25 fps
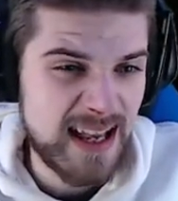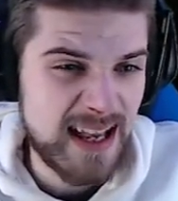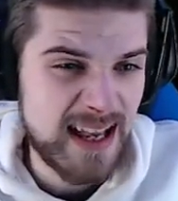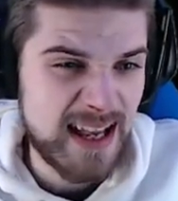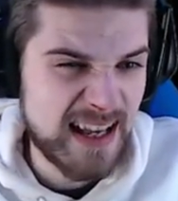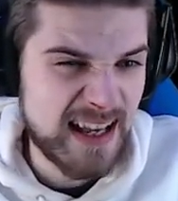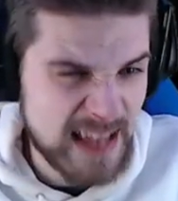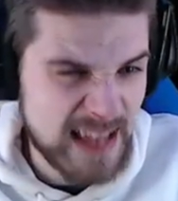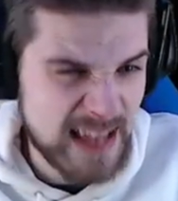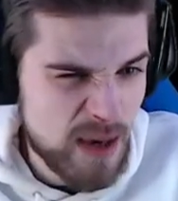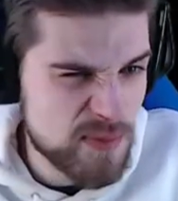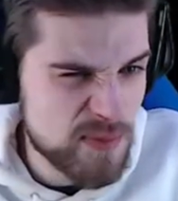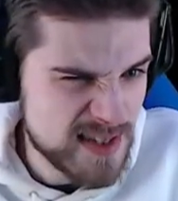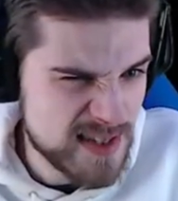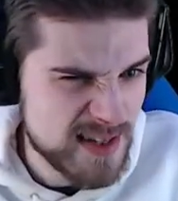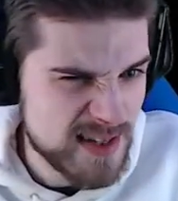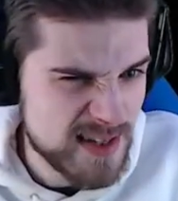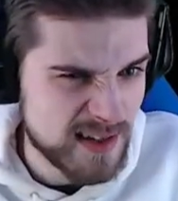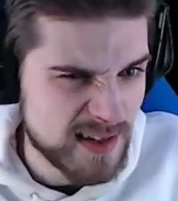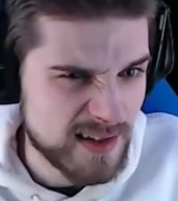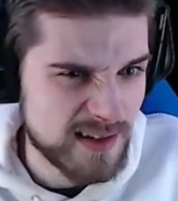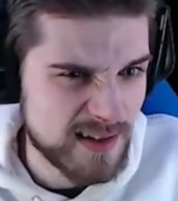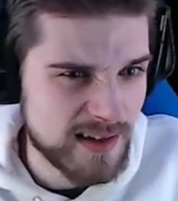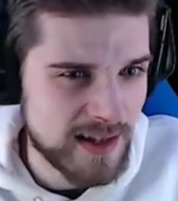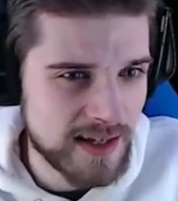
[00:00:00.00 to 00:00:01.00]
and that was
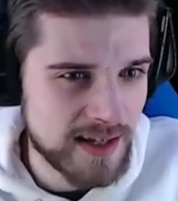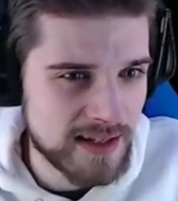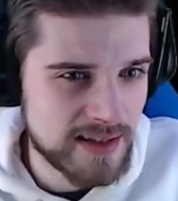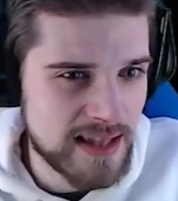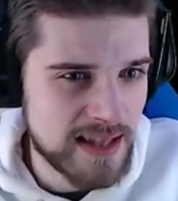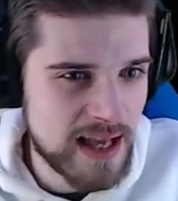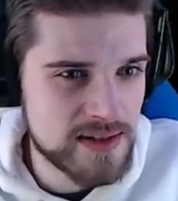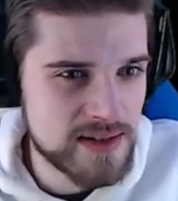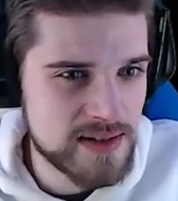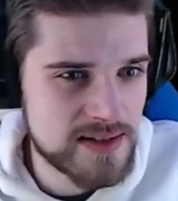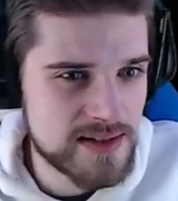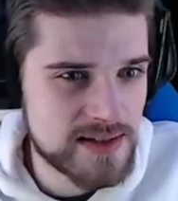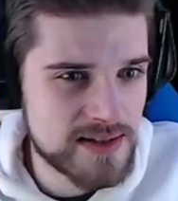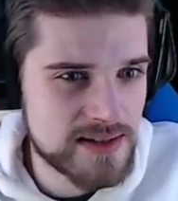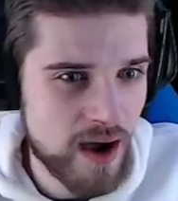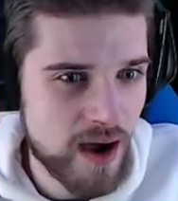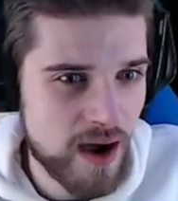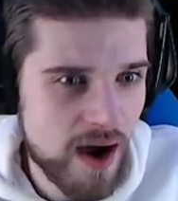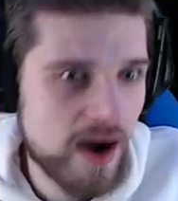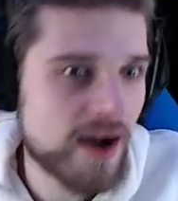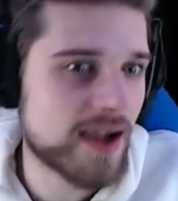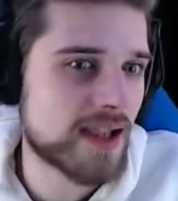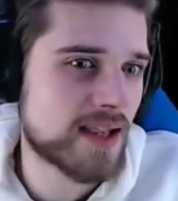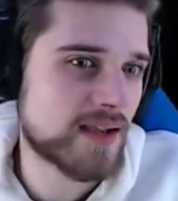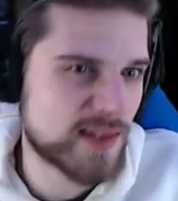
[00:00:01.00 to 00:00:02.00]
it. That was the
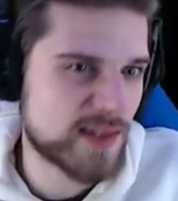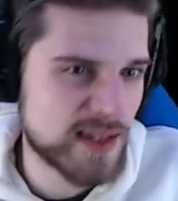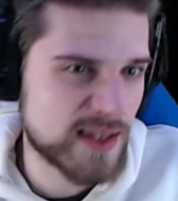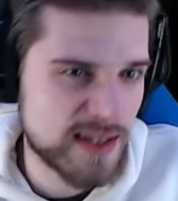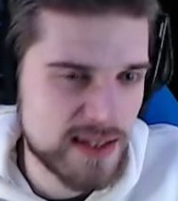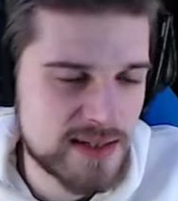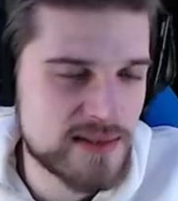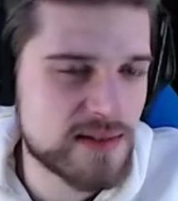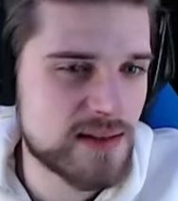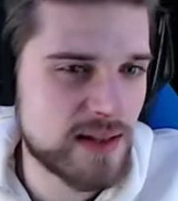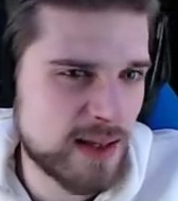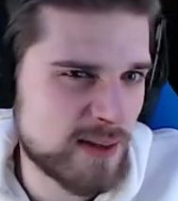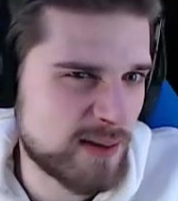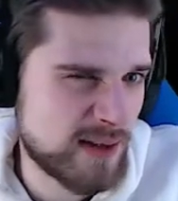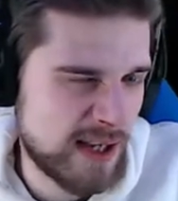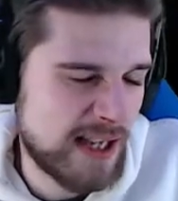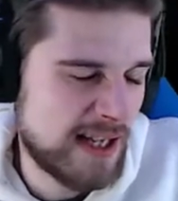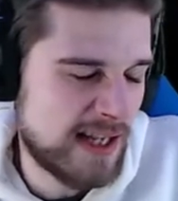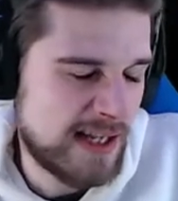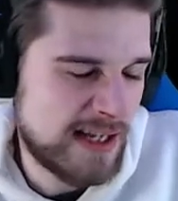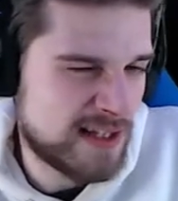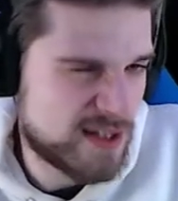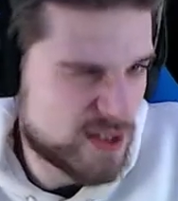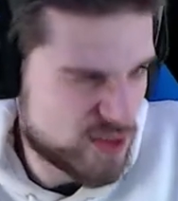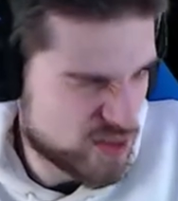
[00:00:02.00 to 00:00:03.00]
height of
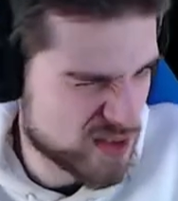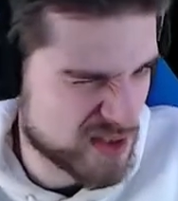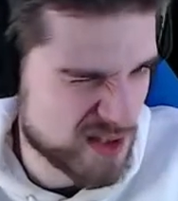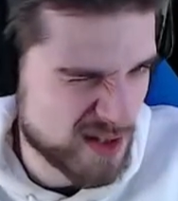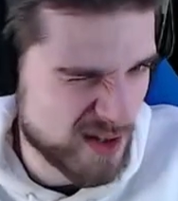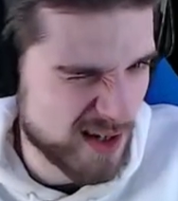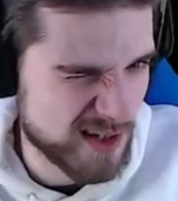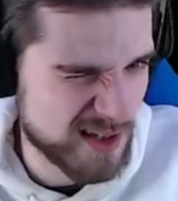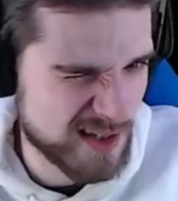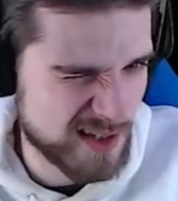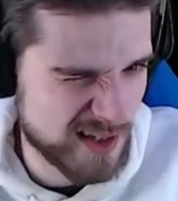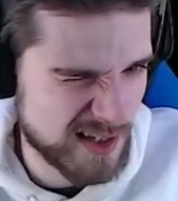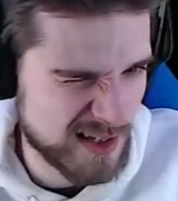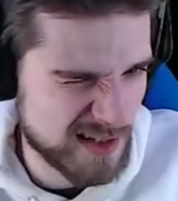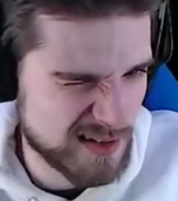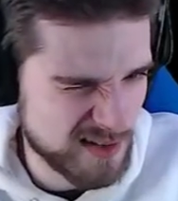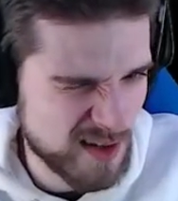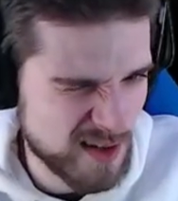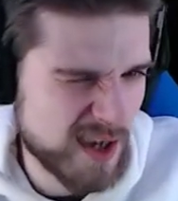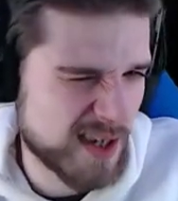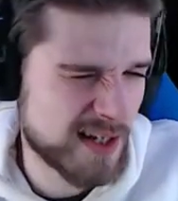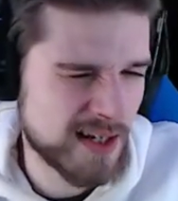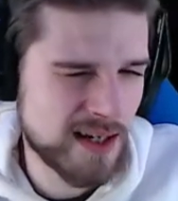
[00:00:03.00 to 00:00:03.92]
it just kind of died.